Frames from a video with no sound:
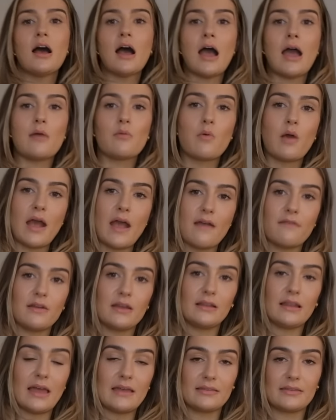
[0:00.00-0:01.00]
I wear
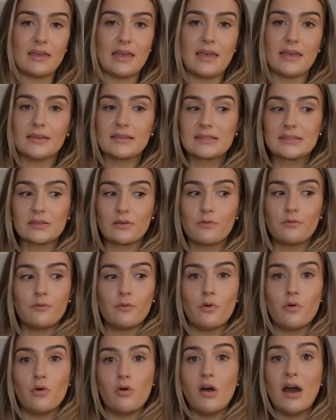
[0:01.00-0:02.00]
it like this
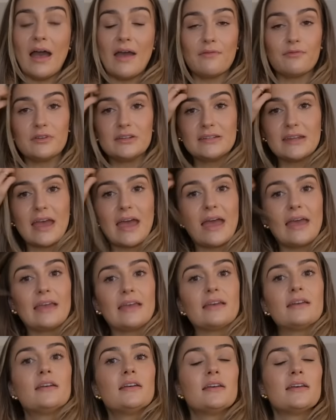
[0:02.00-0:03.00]
for every
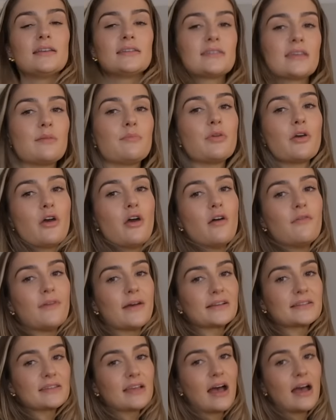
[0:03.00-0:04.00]
day. It's a
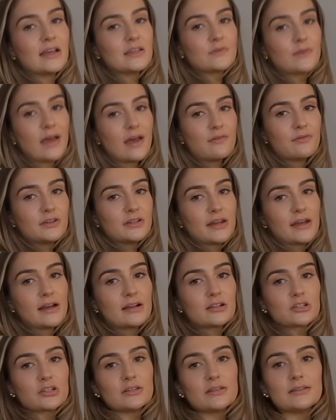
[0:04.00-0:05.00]
perfect size for every day
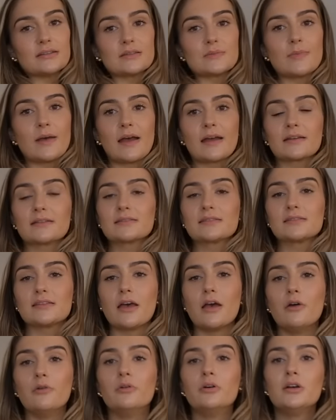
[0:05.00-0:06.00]
actually, this bag,
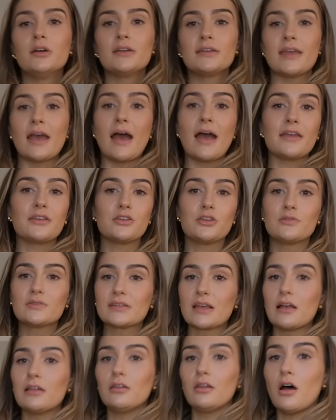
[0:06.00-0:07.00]
so yeah, I use
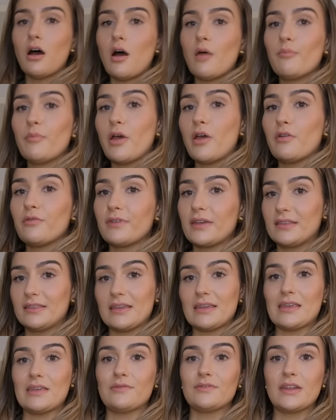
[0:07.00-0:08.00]
it a lot both in
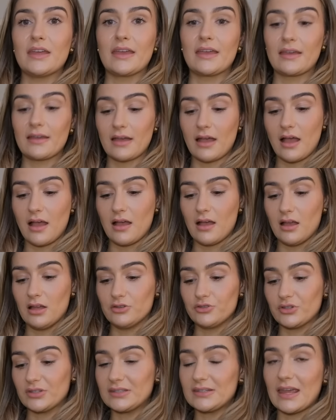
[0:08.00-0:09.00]
the evening and
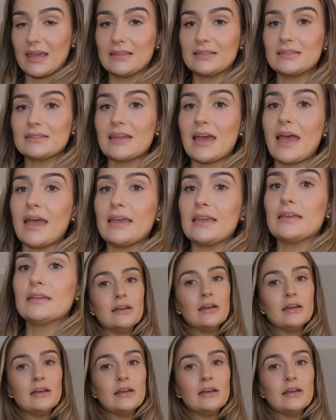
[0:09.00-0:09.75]
just day to day.